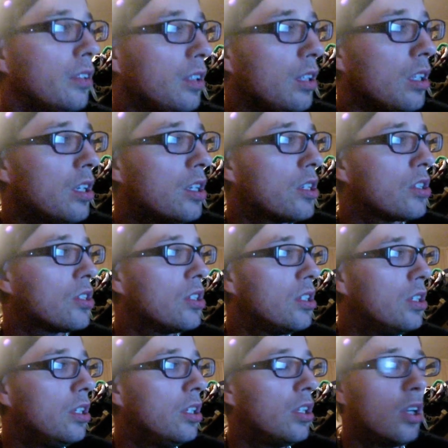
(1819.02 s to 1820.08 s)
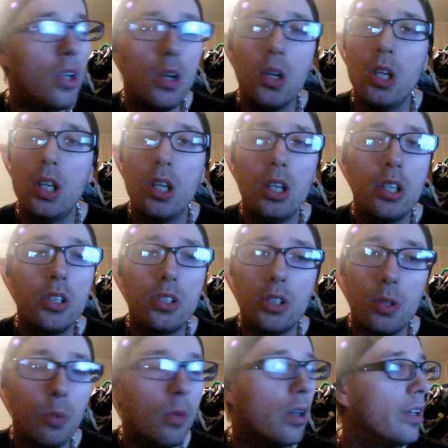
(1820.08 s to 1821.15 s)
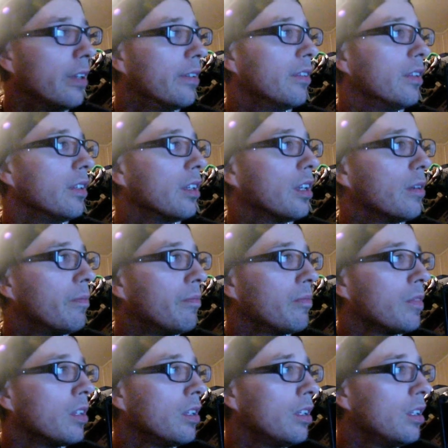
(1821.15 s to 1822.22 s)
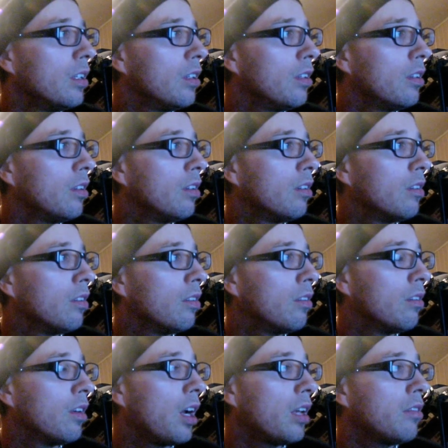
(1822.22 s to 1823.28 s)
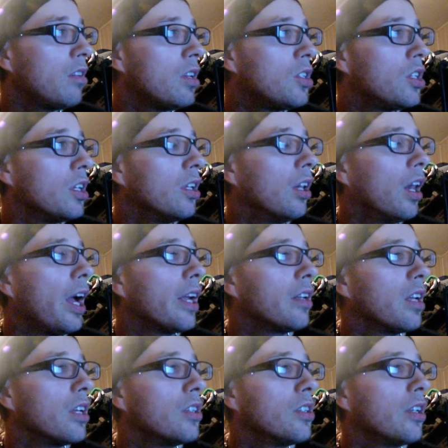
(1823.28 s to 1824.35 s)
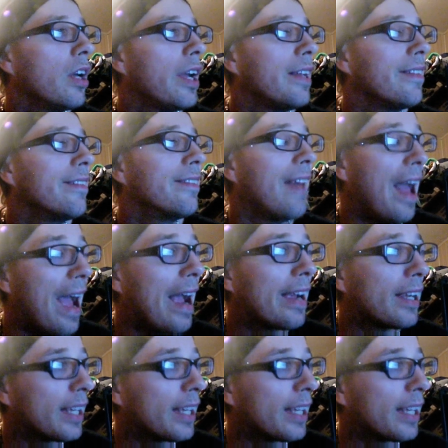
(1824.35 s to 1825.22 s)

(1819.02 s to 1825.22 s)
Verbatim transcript: Like she, she wanted to see that. I say she'd like that. She liked Zach.